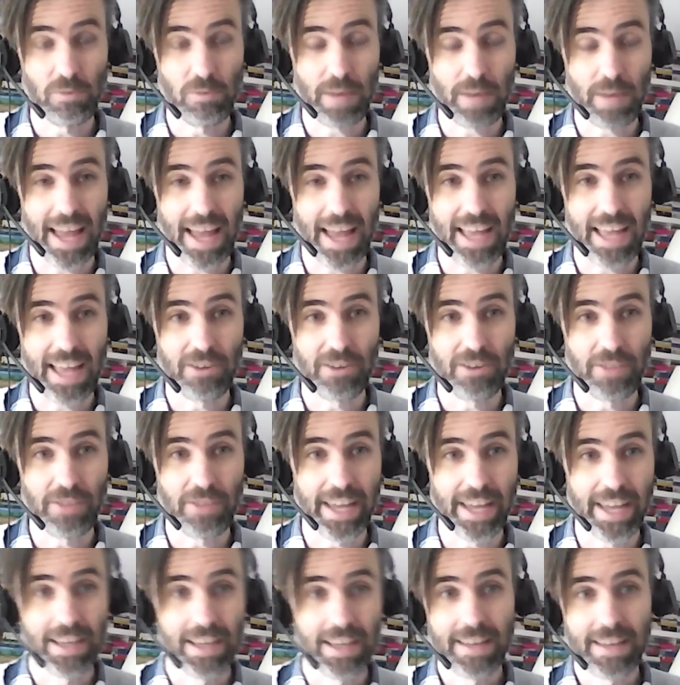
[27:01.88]
plan on
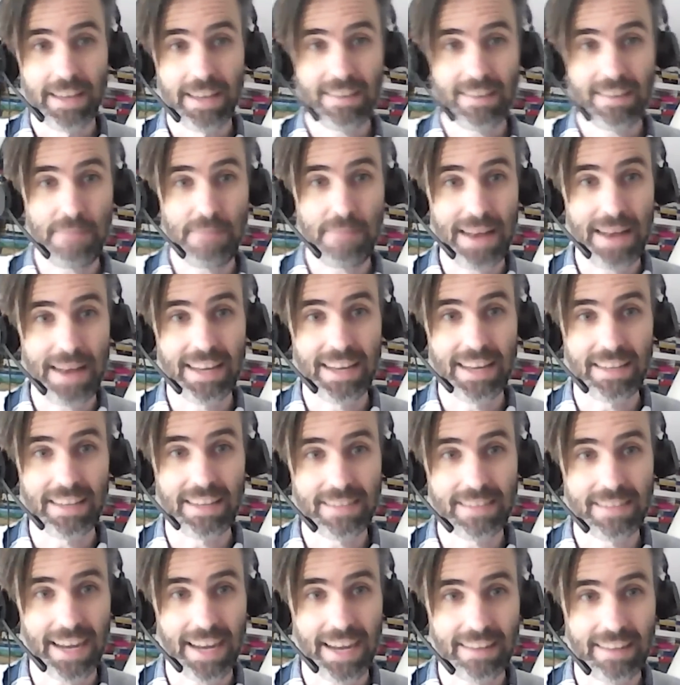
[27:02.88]
their spending and
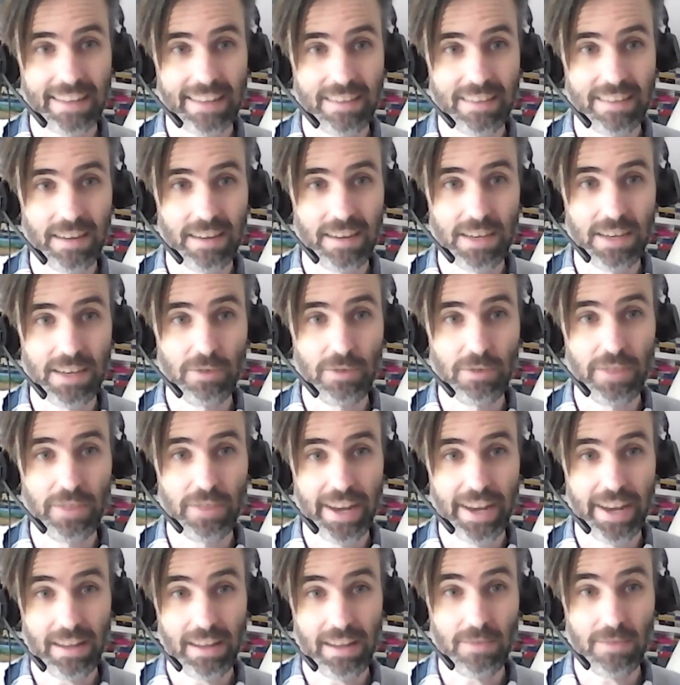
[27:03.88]
tax side over the
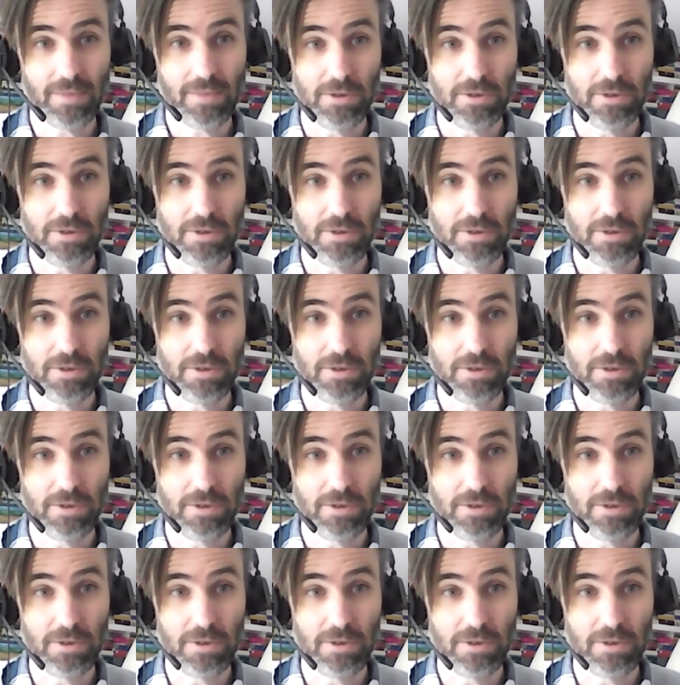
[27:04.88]
next few